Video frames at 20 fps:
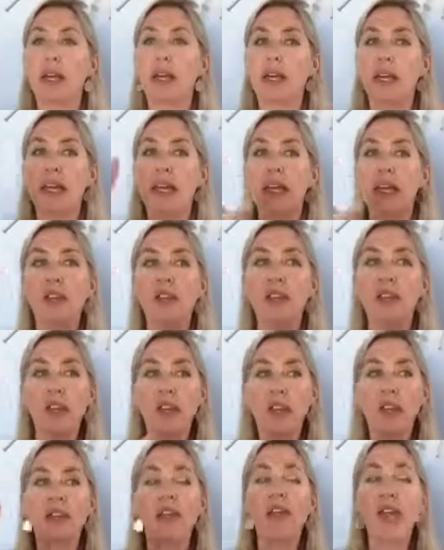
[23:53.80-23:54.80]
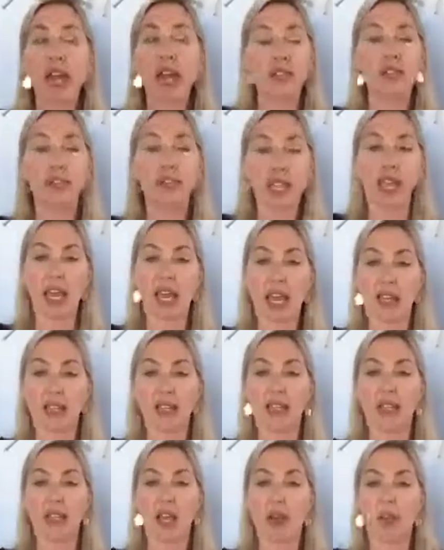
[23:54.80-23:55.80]
if that is the
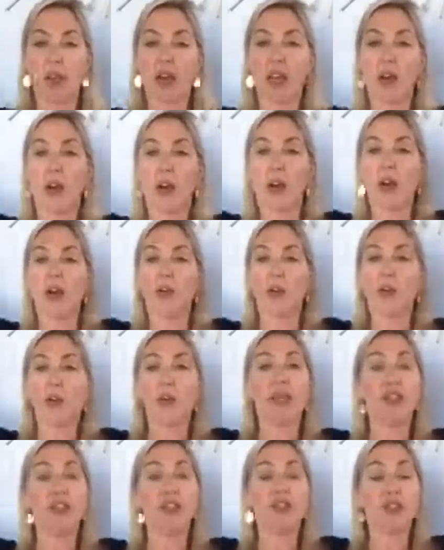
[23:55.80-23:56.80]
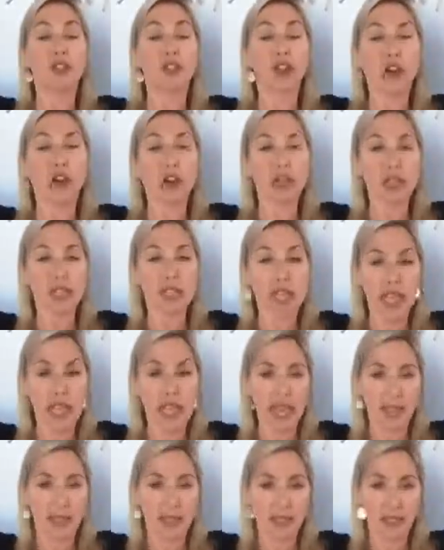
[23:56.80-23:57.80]
case, and we start at the
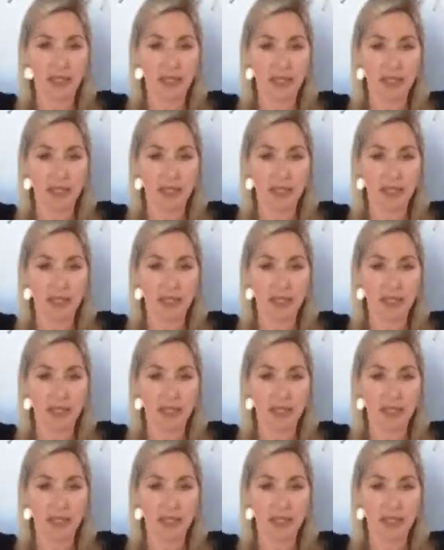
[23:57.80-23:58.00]
end